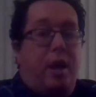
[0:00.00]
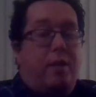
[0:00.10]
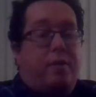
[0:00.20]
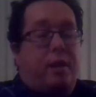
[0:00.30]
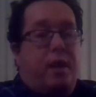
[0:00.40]

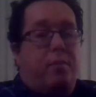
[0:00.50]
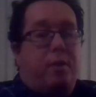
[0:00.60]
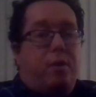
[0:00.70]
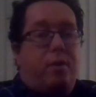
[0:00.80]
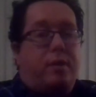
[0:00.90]
And today we're
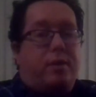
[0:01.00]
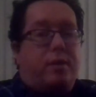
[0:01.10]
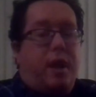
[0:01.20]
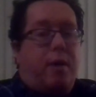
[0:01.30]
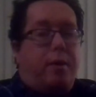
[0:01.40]
going to
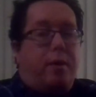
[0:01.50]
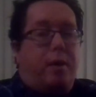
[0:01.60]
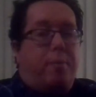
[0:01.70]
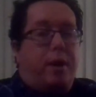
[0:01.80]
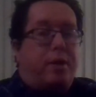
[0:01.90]
talk
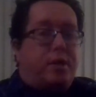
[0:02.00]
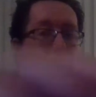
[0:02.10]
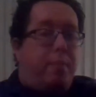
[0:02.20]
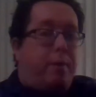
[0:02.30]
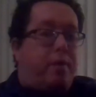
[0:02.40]
about a
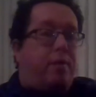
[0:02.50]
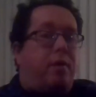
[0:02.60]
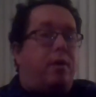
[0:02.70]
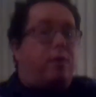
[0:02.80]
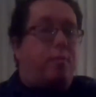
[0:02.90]
topic
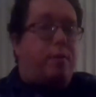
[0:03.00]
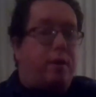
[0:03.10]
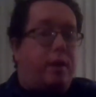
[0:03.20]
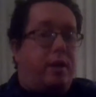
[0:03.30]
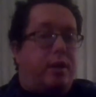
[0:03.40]

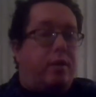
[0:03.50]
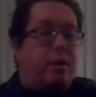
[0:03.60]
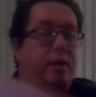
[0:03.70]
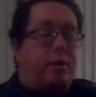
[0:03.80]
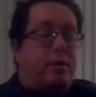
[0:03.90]
very near
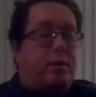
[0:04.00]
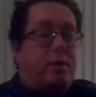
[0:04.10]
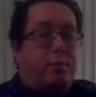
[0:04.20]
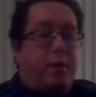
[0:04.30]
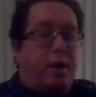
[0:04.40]
and dear
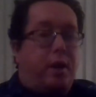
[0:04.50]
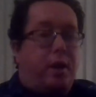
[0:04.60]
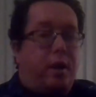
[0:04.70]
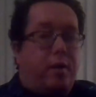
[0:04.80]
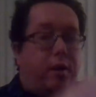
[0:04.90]
to my
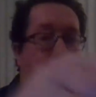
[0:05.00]
heart.